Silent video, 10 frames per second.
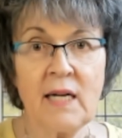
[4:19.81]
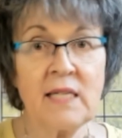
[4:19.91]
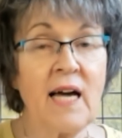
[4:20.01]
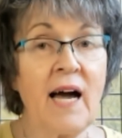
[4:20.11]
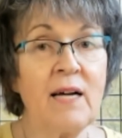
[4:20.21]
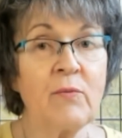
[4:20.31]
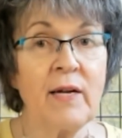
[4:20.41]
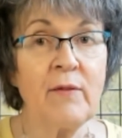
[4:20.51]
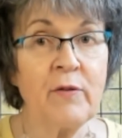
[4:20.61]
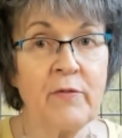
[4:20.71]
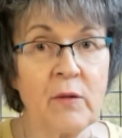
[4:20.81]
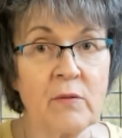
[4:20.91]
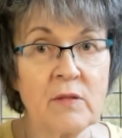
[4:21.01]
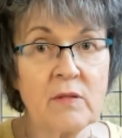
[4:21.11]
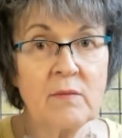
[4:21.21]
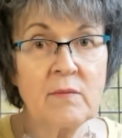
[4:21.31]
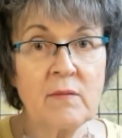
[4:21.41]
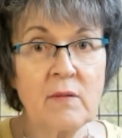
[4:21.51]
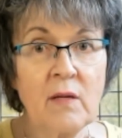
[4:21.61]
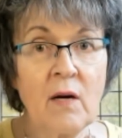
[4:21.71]
It's had rave reviews.
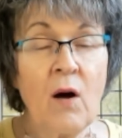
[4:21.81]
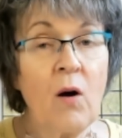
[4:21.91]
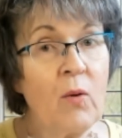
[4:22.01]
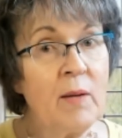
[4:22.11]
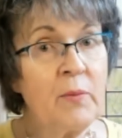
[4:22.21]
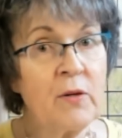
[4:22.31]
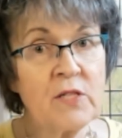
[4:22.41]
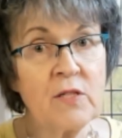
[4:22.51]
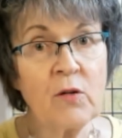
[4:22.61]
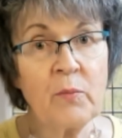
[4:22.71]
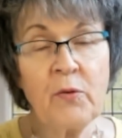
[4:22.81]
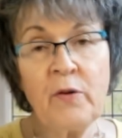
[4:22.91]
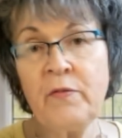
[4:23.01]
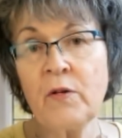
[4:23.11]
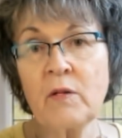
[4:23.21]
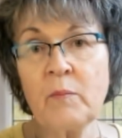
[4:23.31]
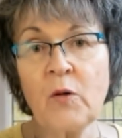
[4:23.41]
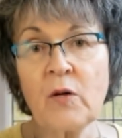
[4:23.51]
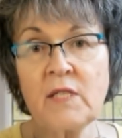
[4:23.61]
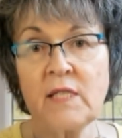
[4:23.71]
One person who previewed the
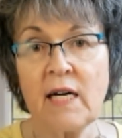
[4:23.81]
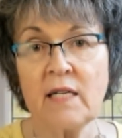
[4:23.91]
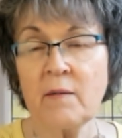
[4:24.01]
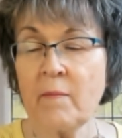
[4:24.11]
book said,